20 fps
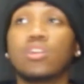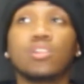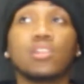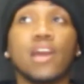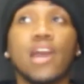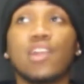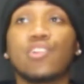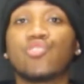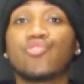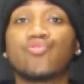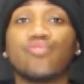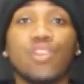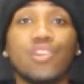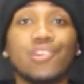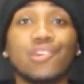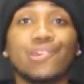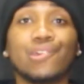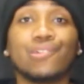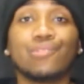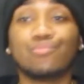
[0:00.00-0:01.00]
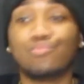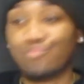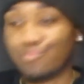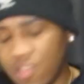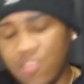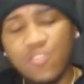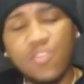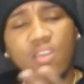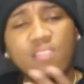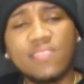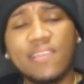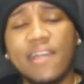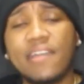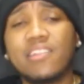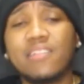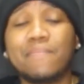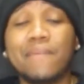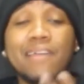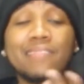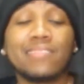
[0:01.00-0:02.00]
Like, straight up. They started
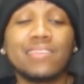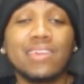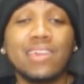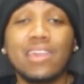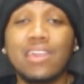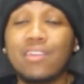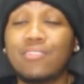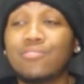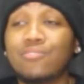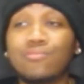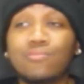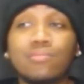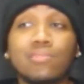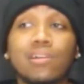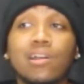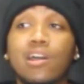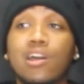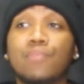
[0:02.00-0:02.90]
talking about the candle